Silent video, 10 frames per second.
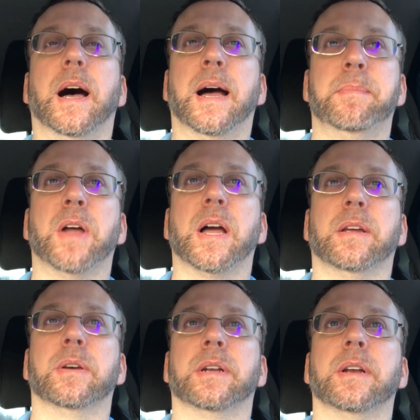I'm
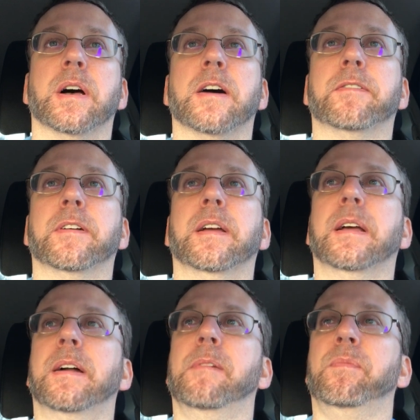not good enough.
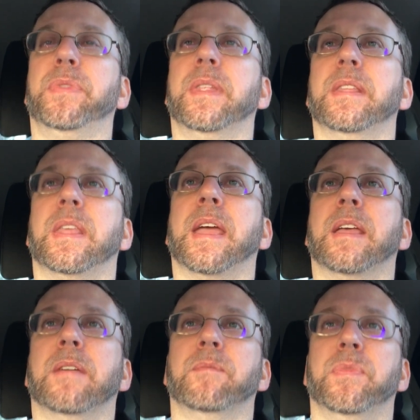
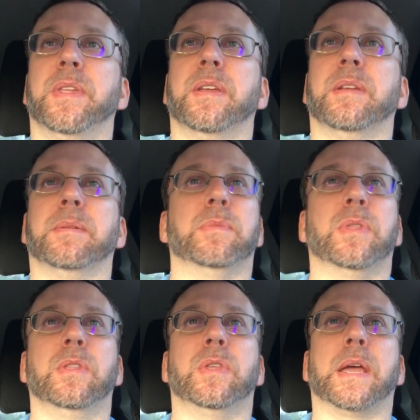
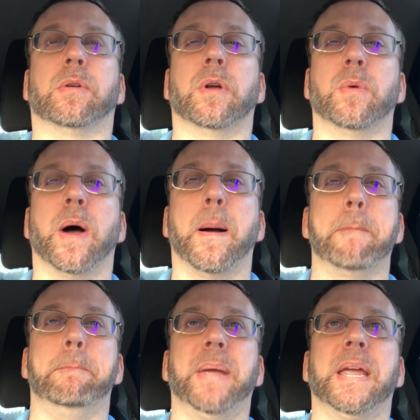They grew
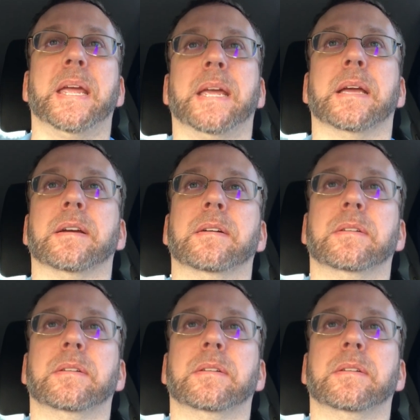up being